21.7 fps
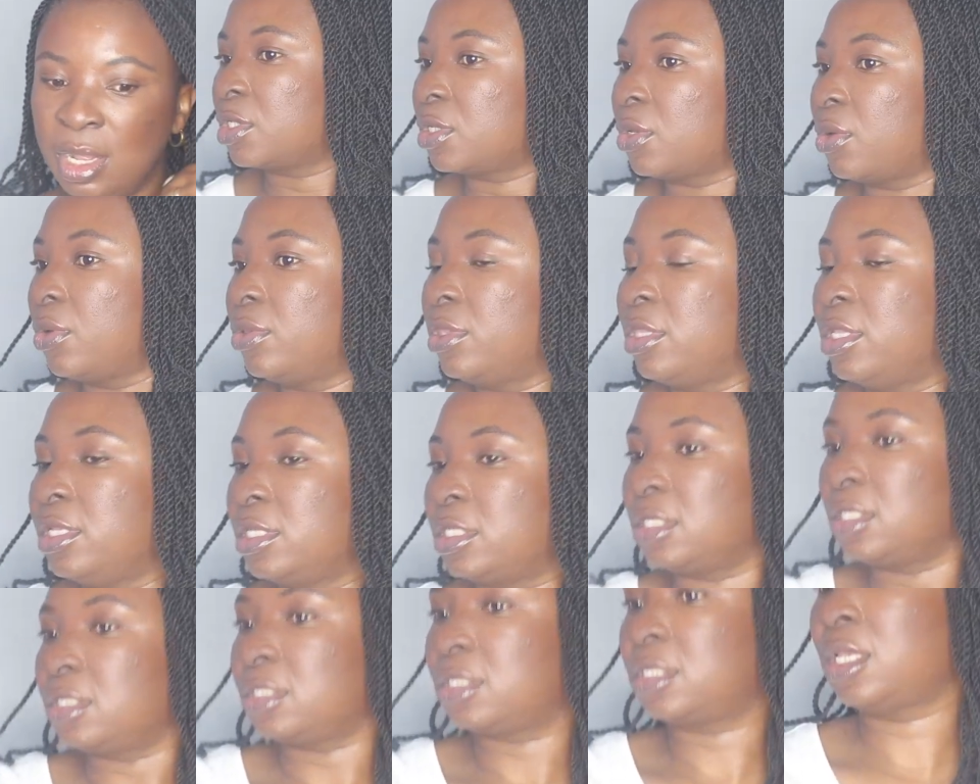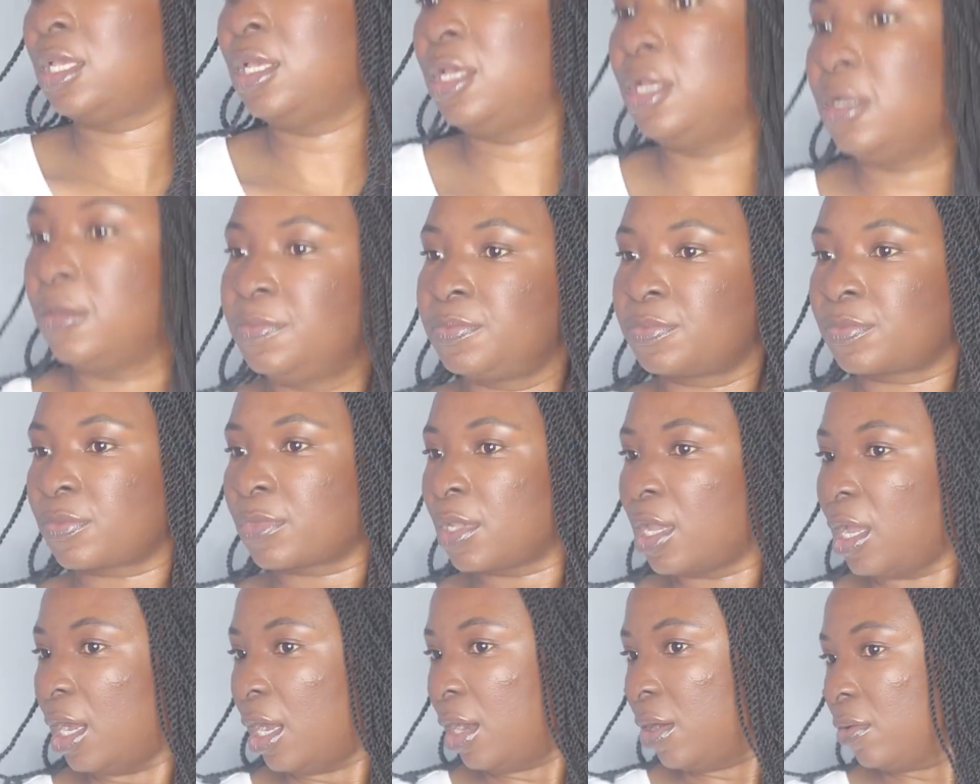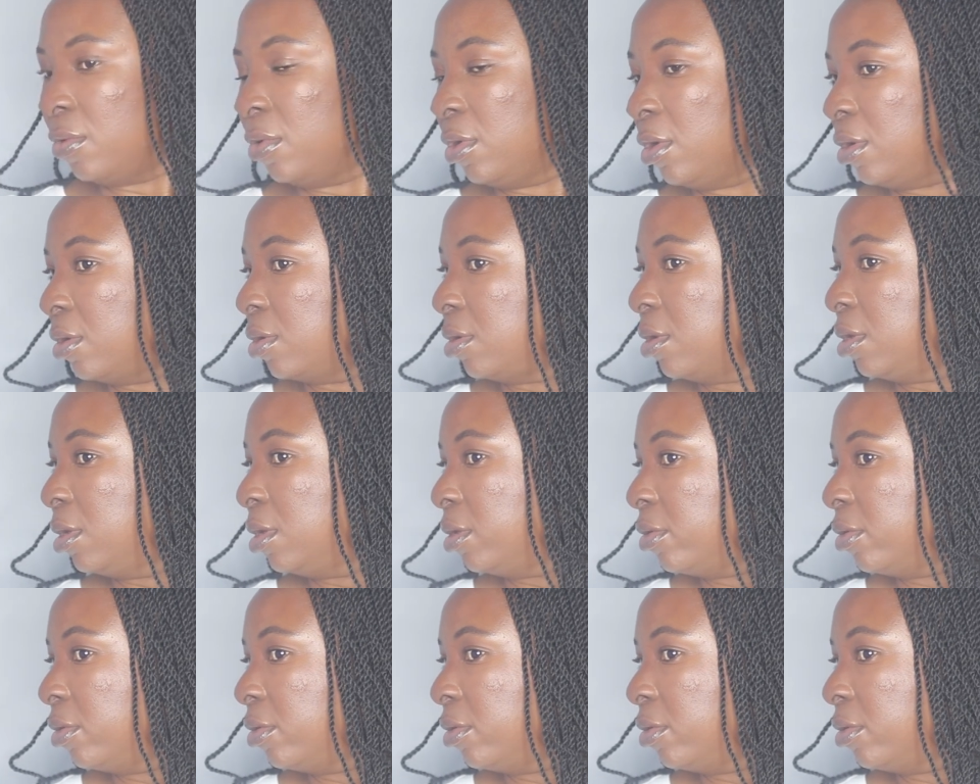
So this is how long